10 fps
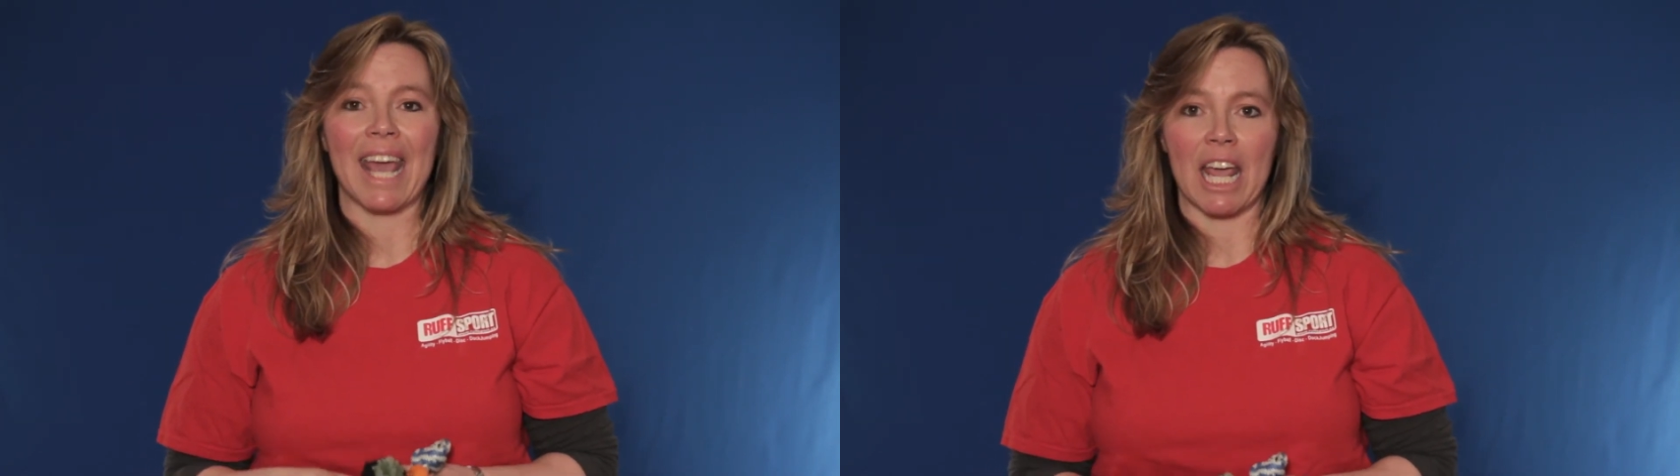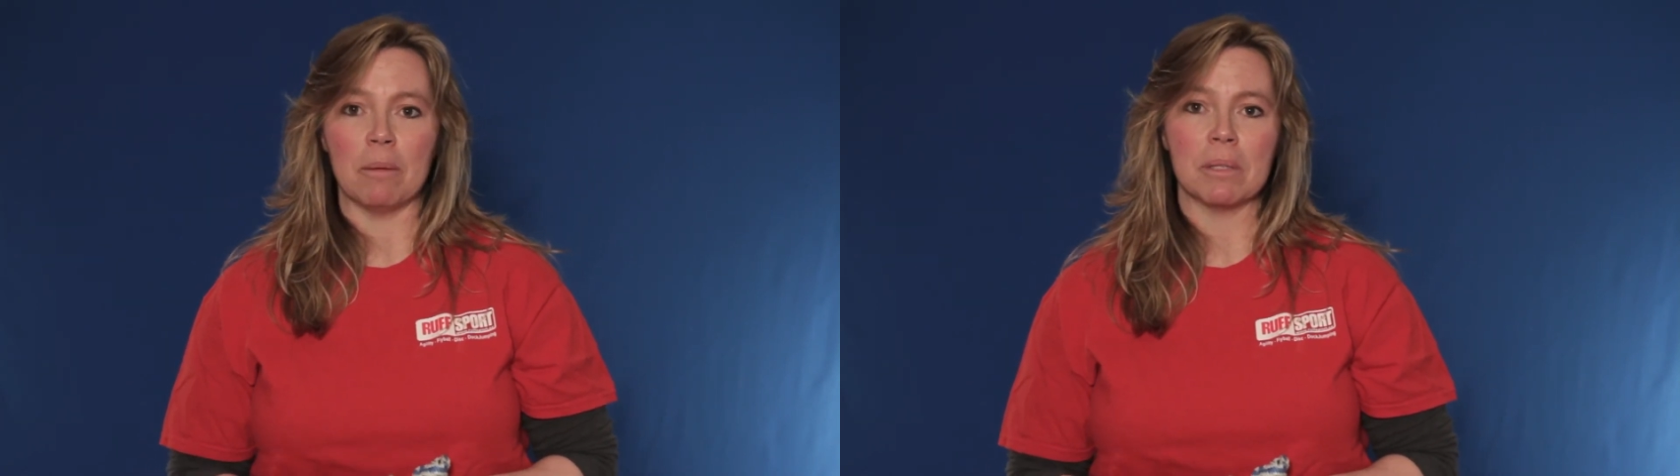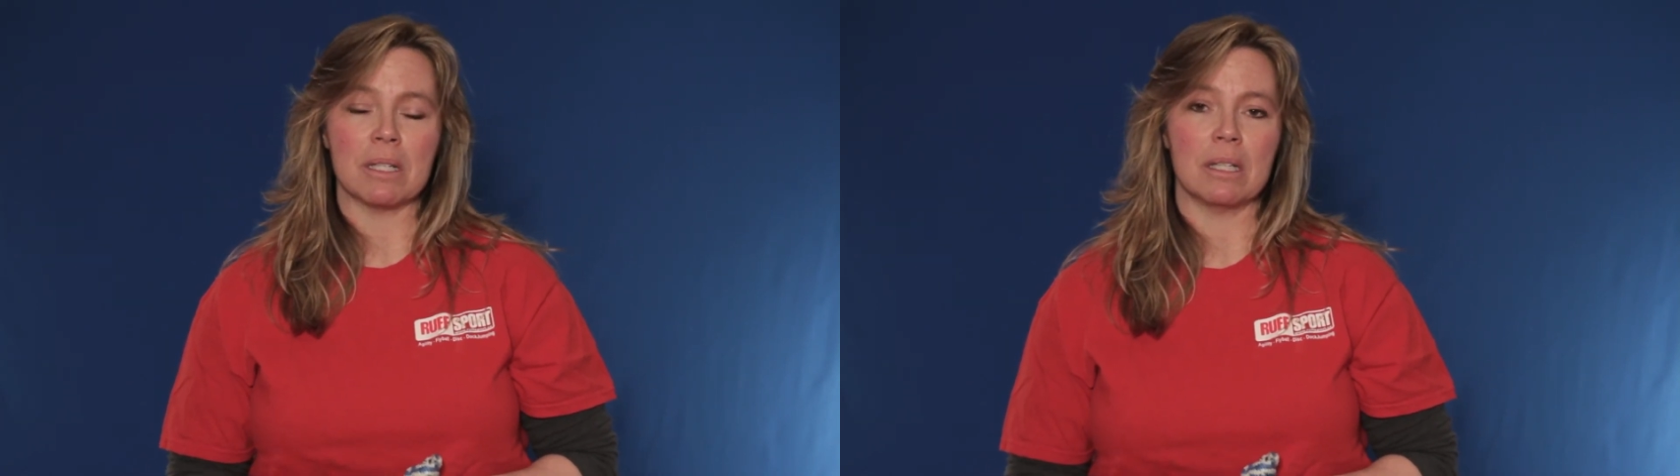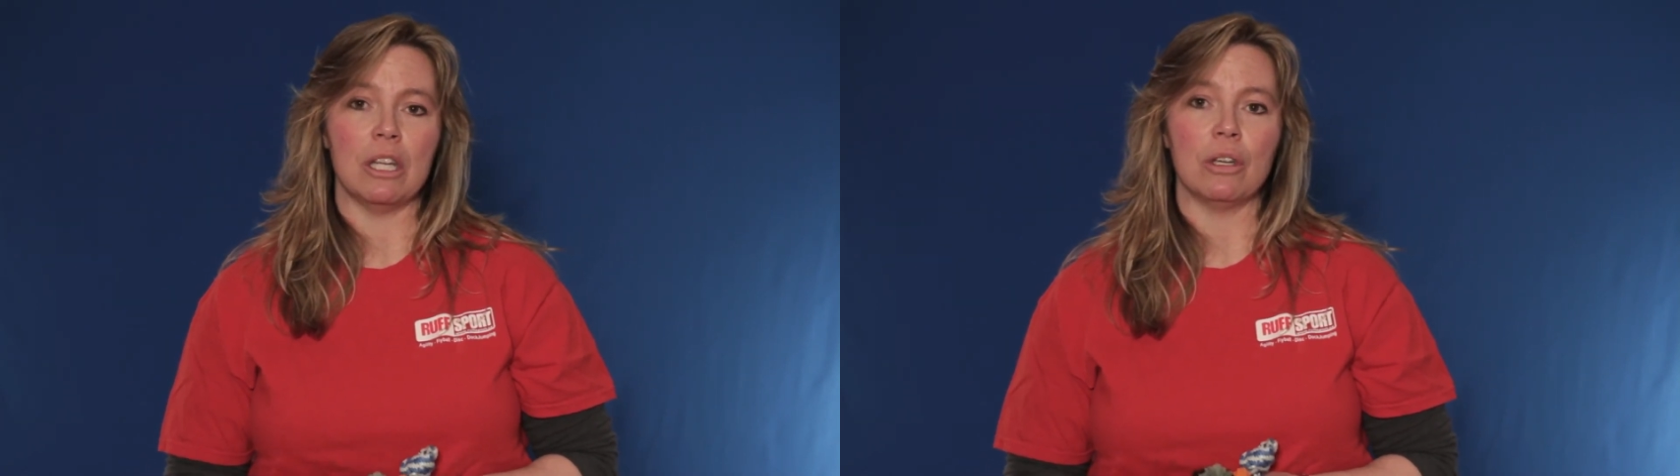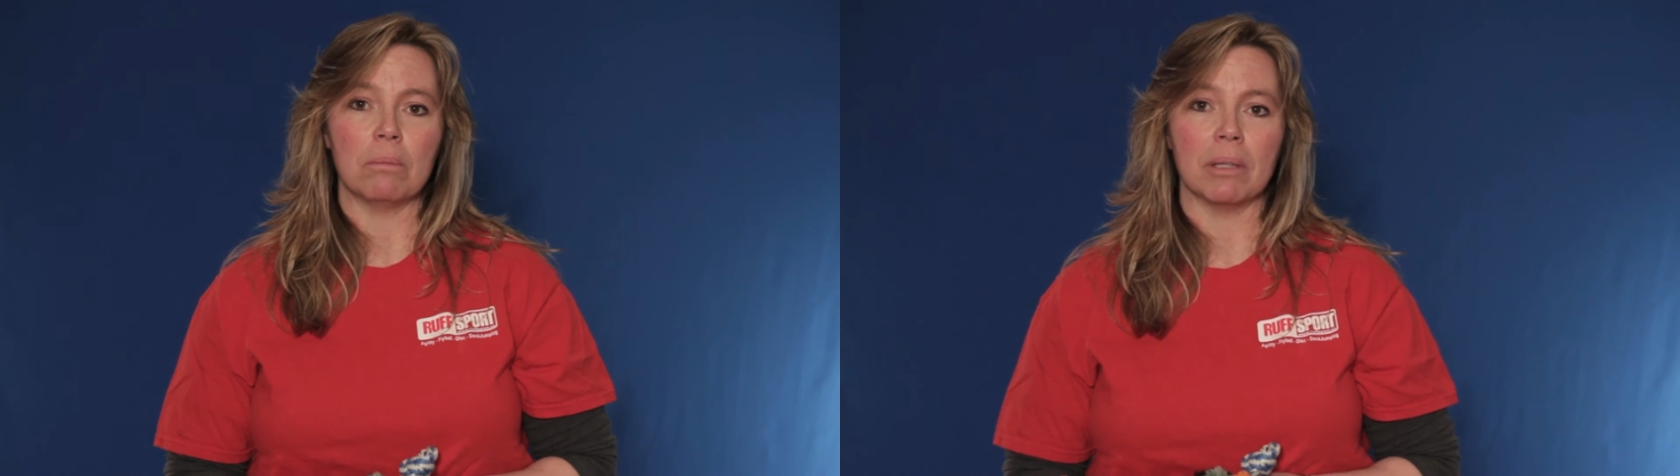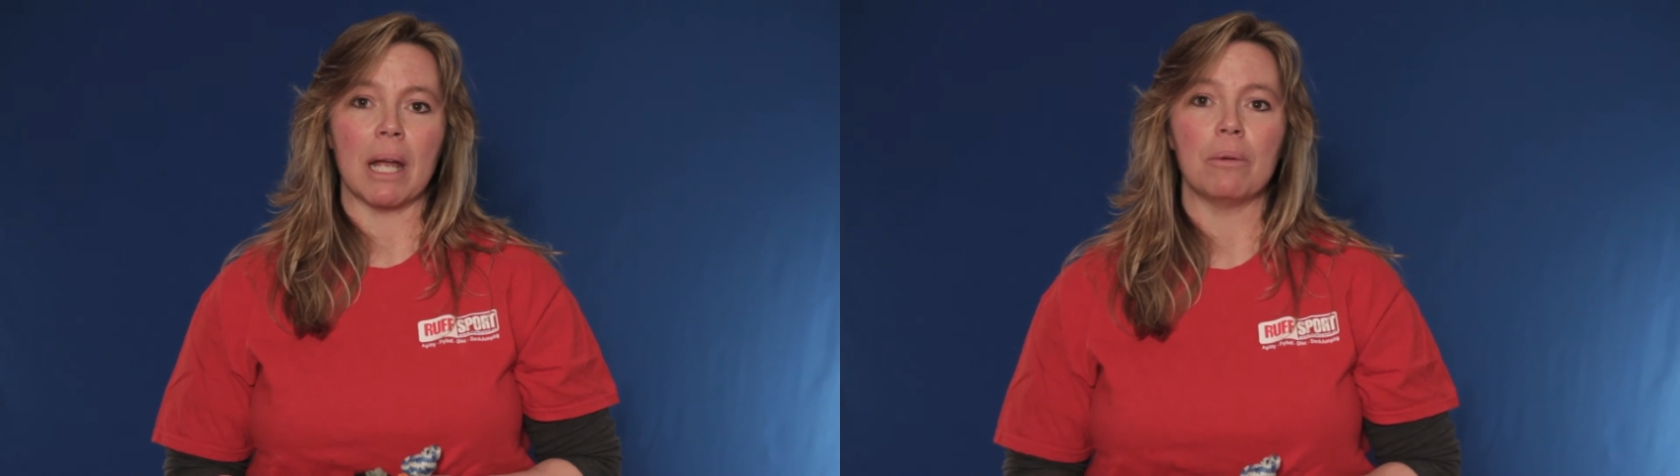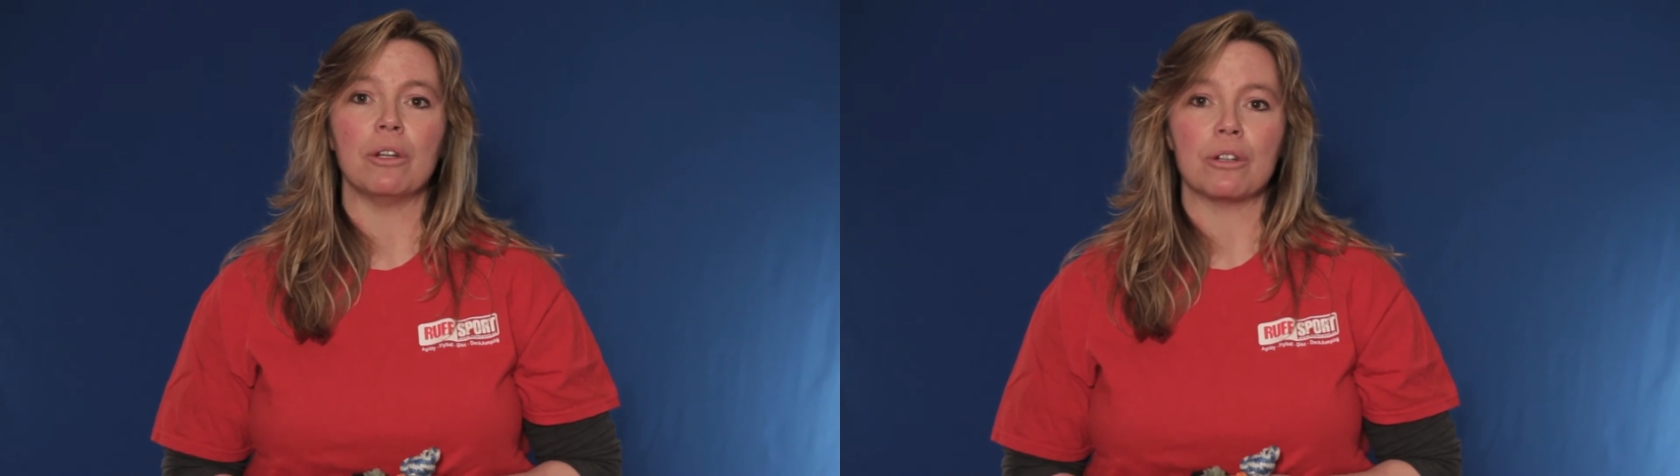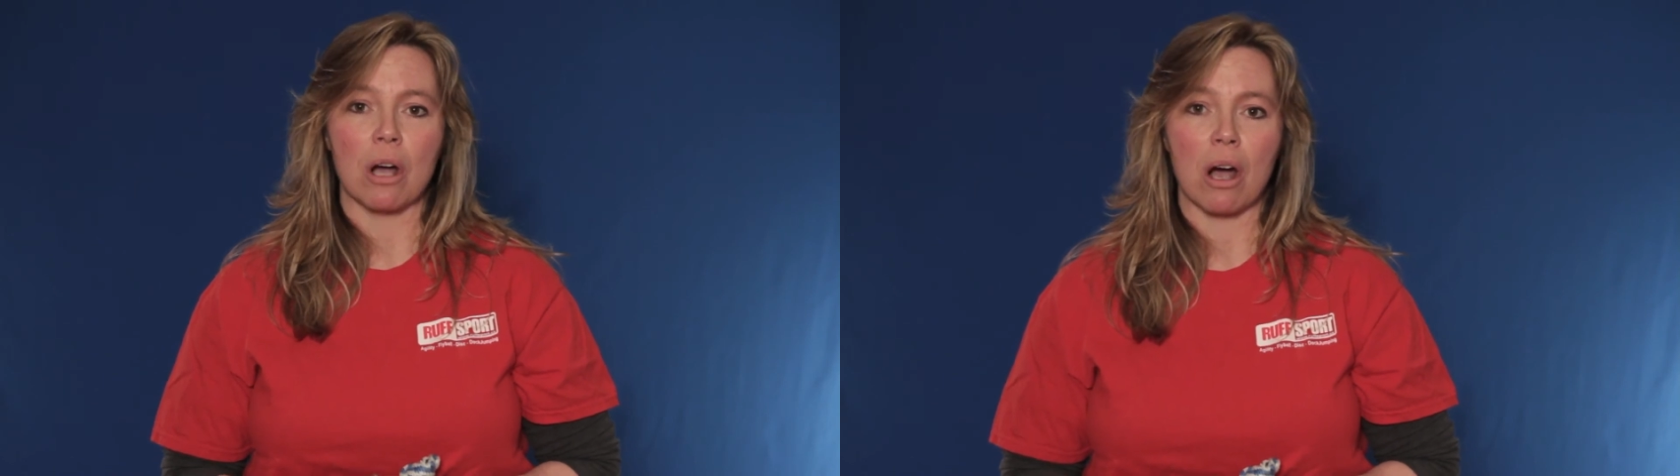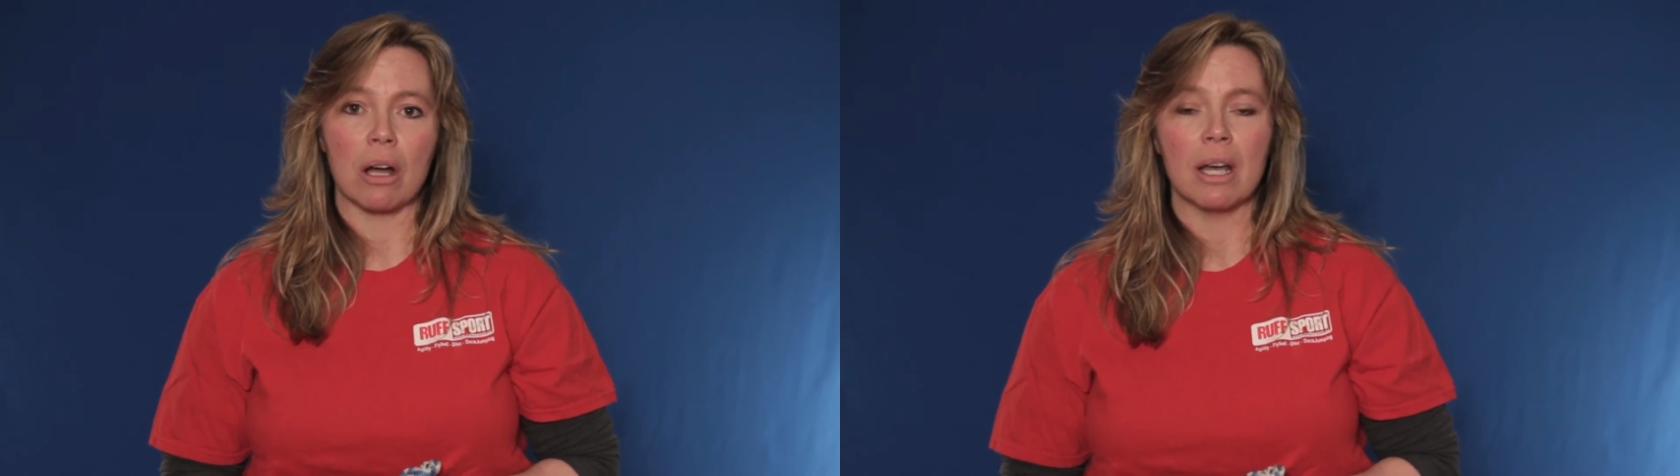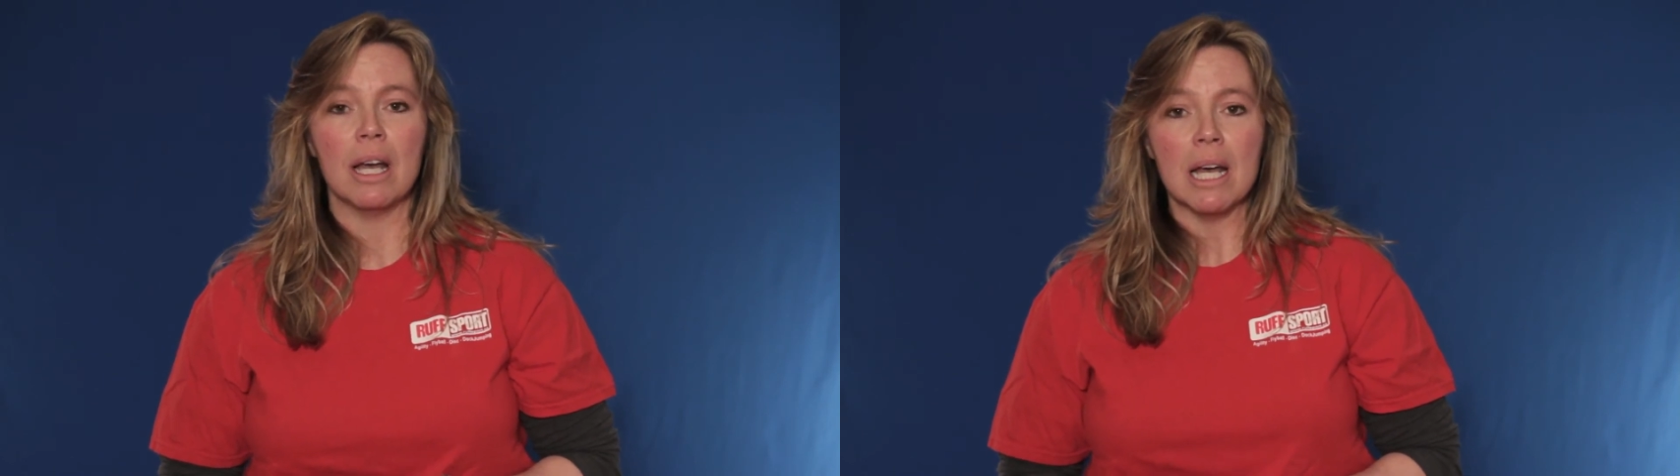games that you can play with your
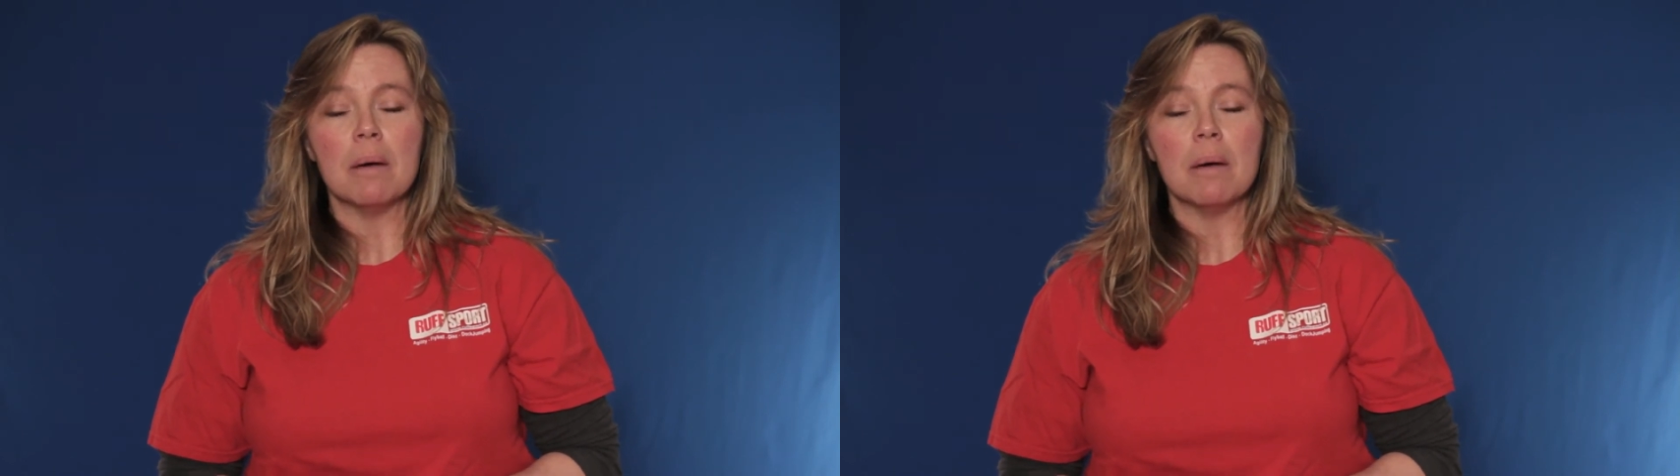dog,